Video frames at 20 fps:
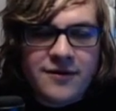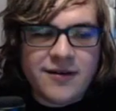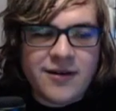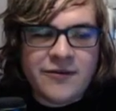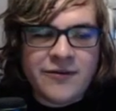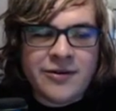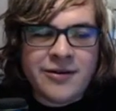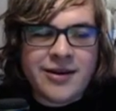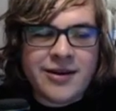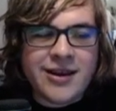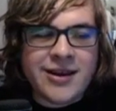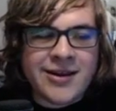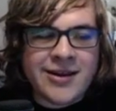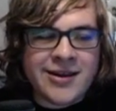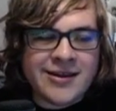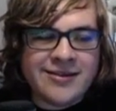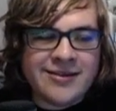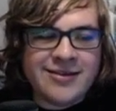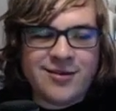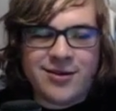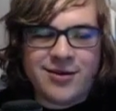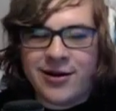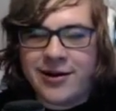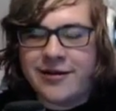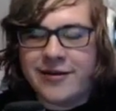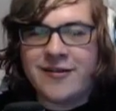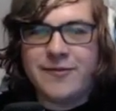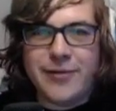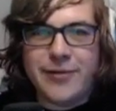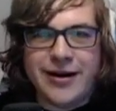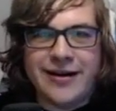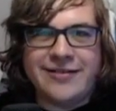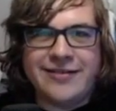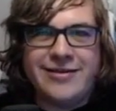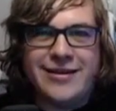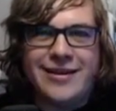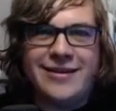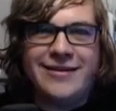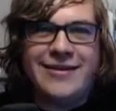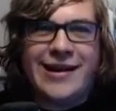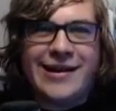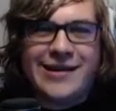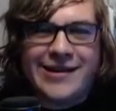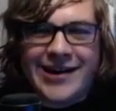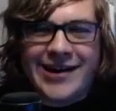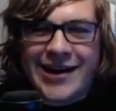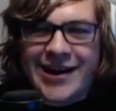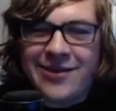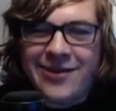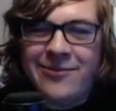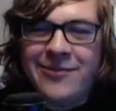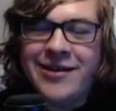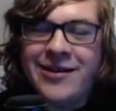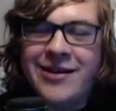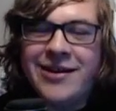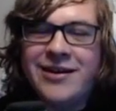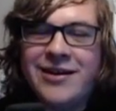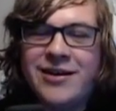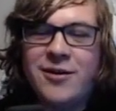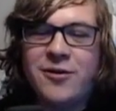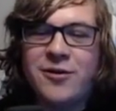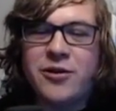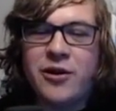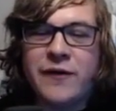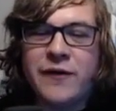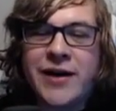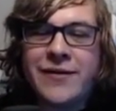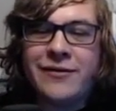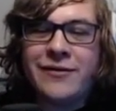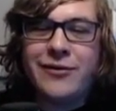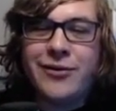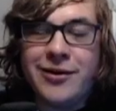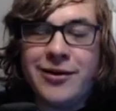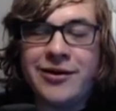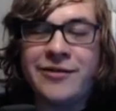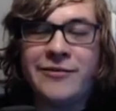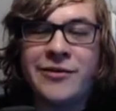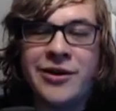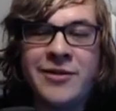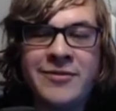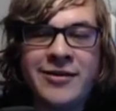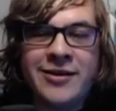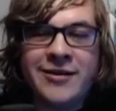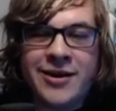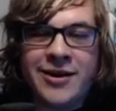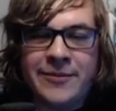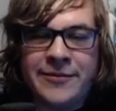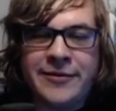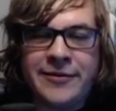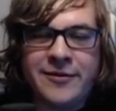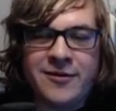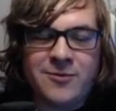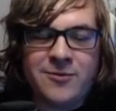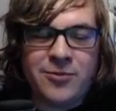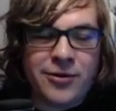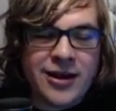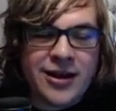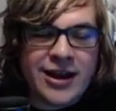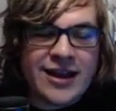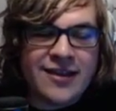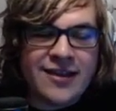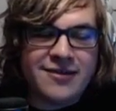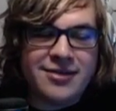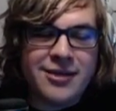Diva is the hardest boss in the entire game. So if you have a really good run up until this point, it's